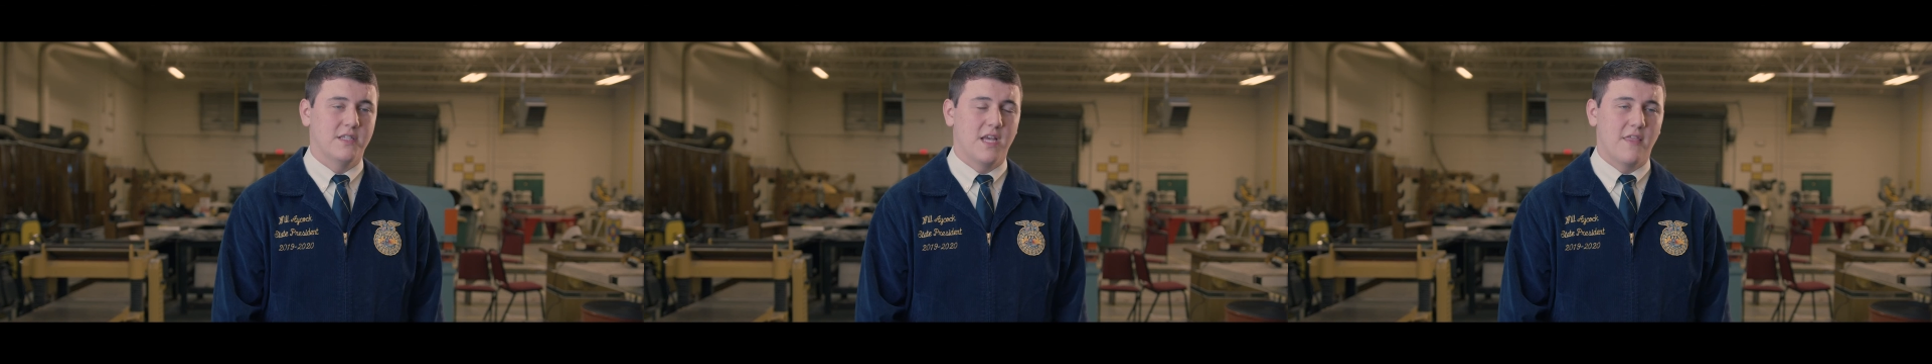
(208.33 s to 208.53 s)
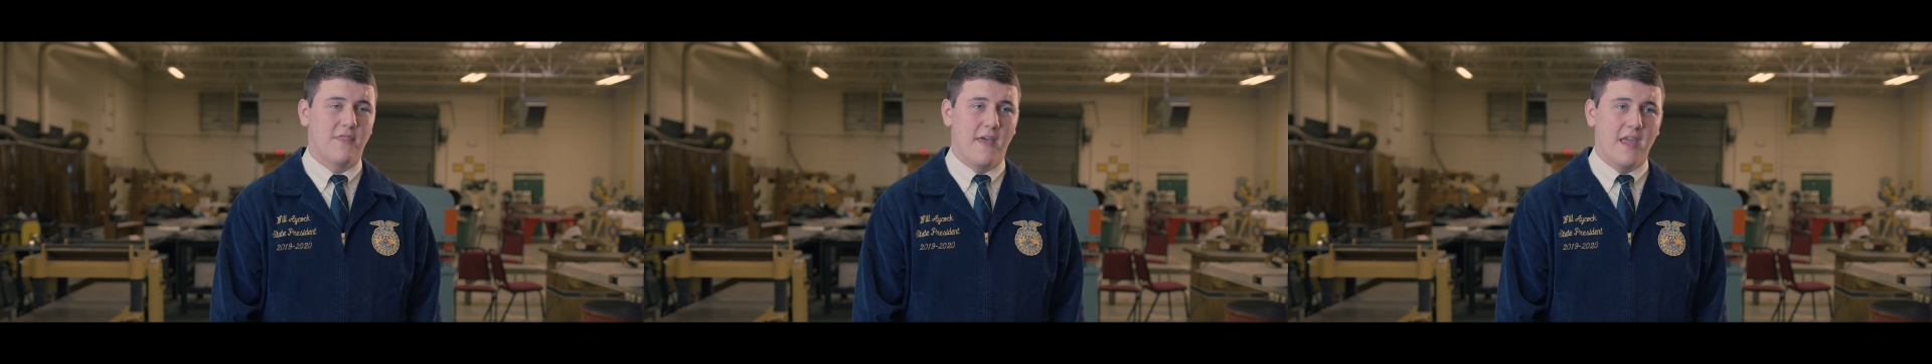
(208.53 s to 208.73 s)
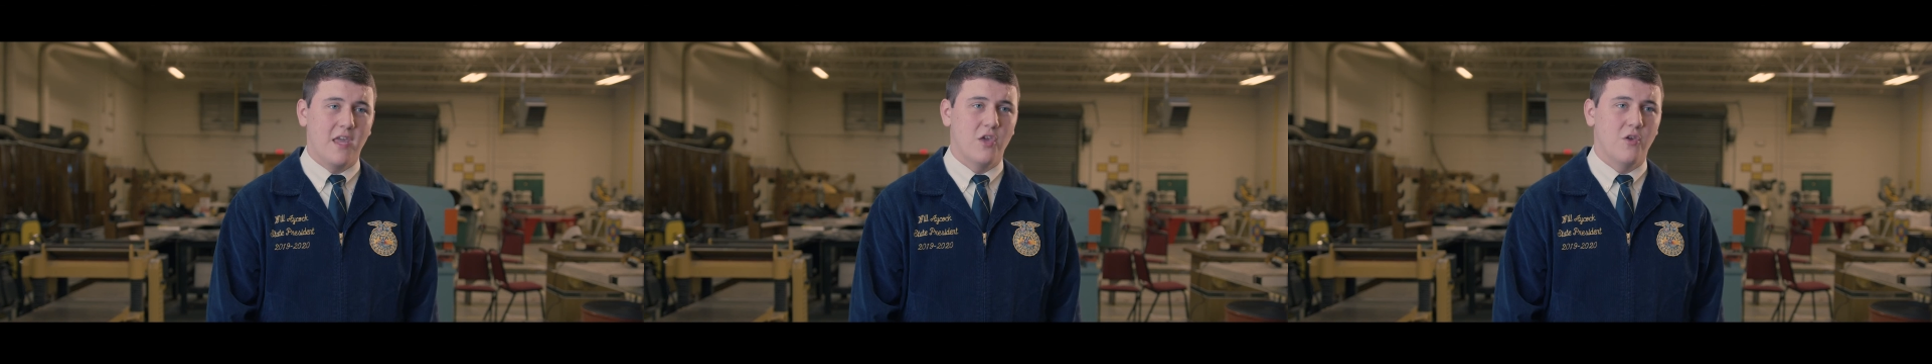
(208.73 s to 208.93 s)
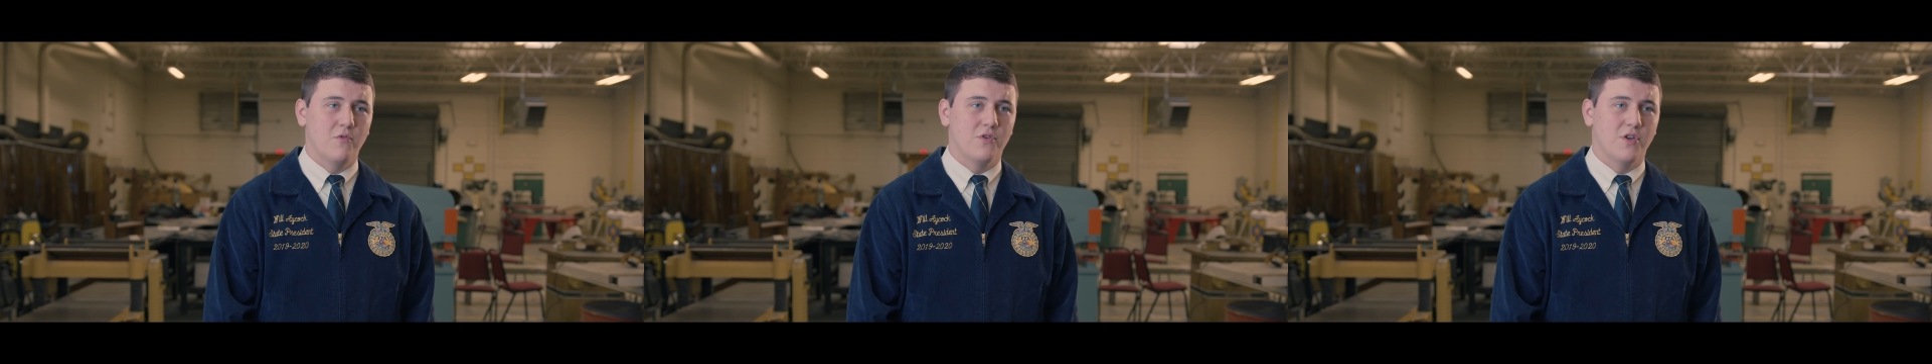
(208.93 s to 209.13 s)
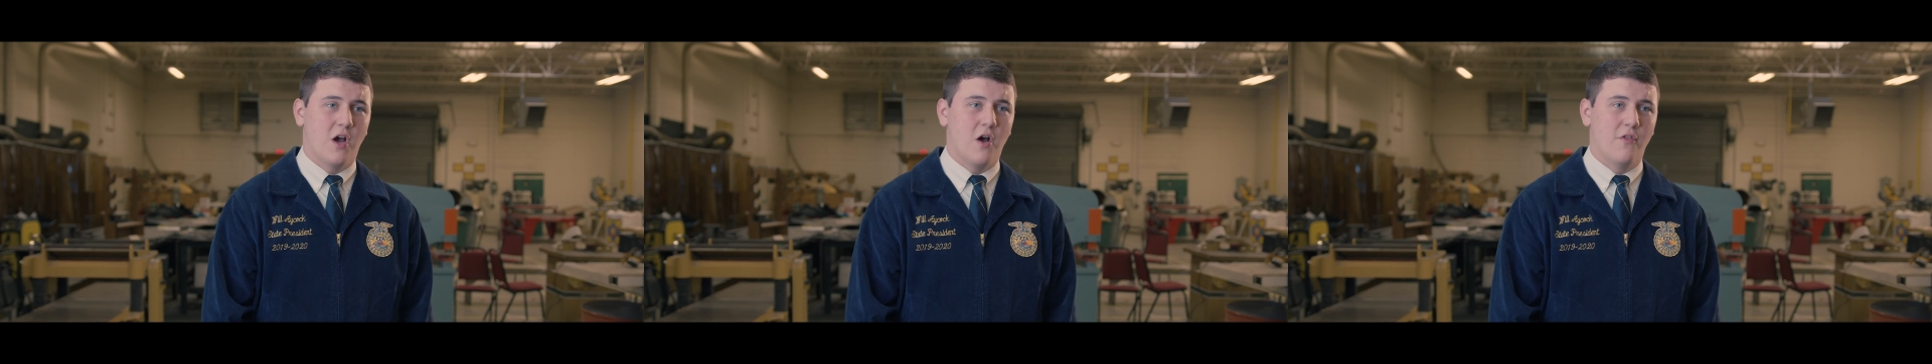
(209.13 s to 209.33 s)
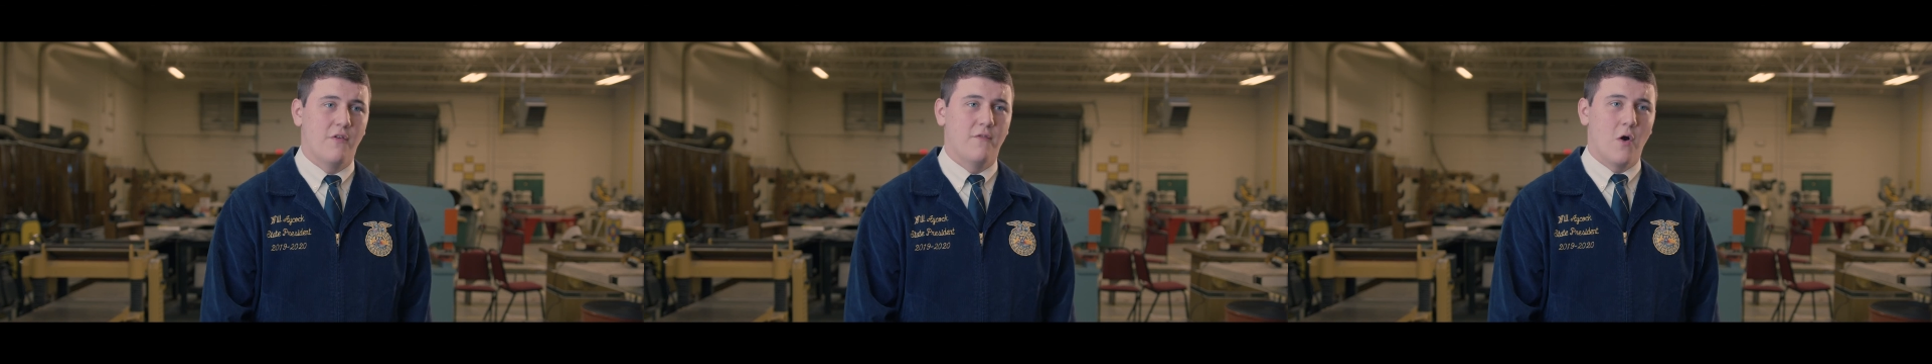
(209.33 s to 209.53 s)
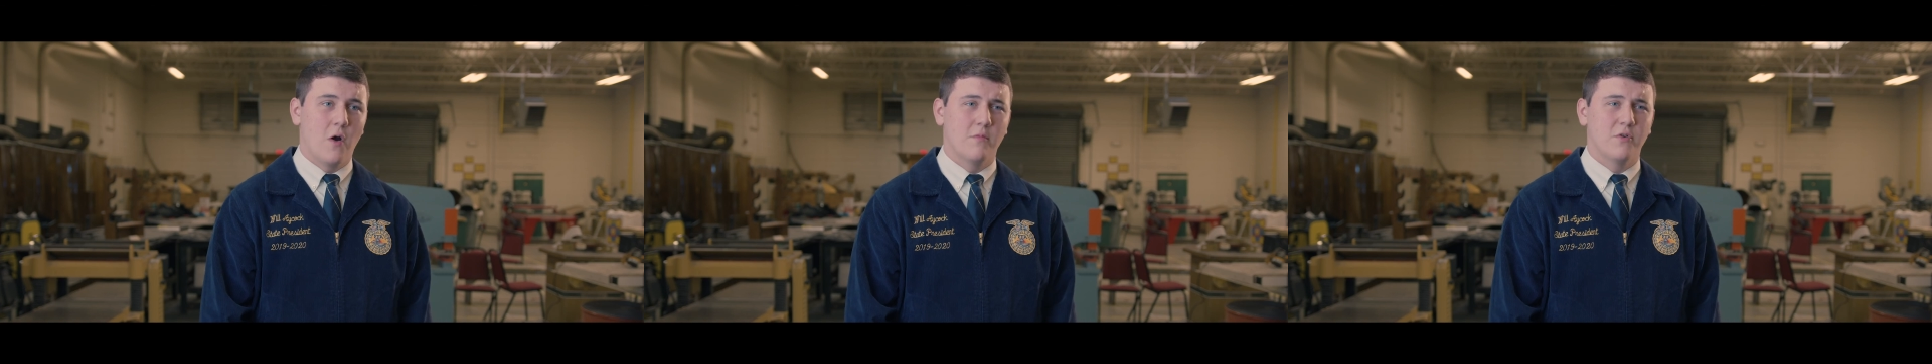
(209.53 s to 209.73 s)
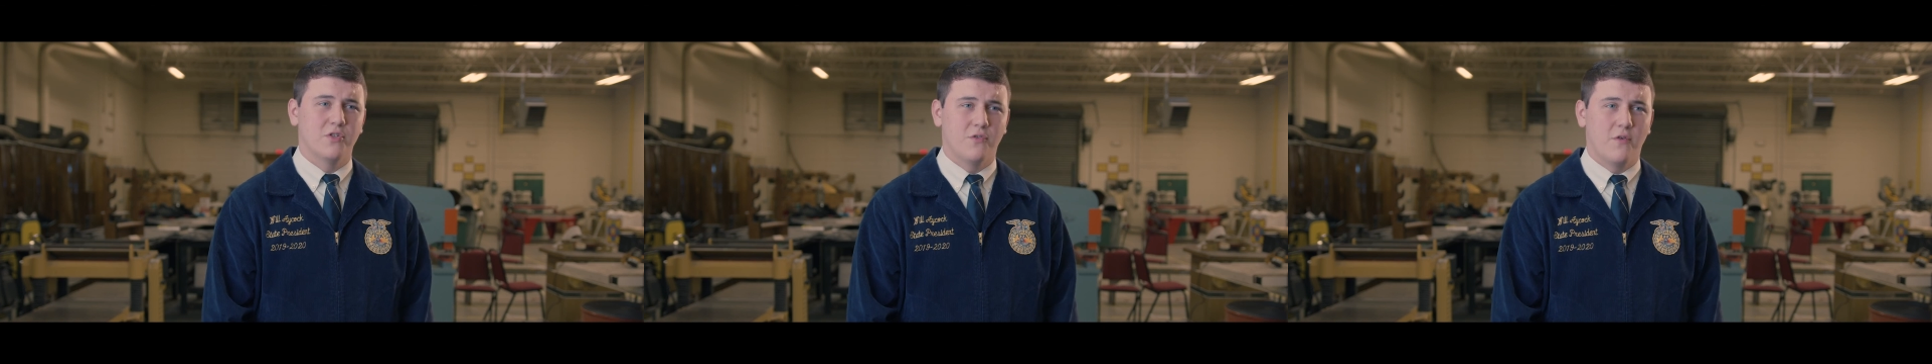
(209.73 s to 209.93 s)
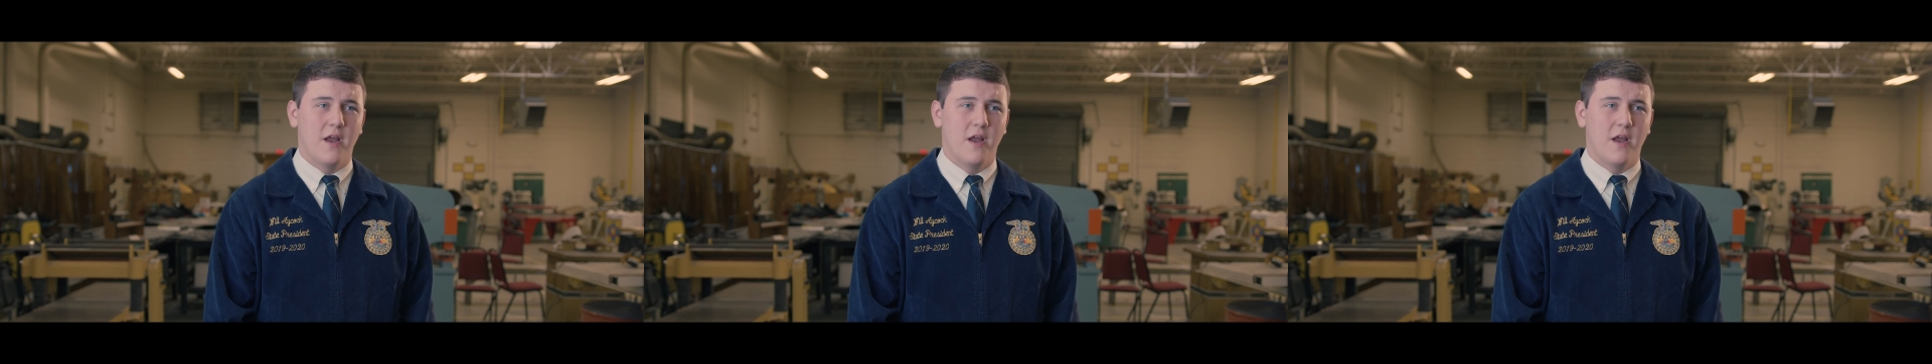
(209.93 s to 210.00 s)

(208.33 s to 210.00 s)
say thank you to all the farmers and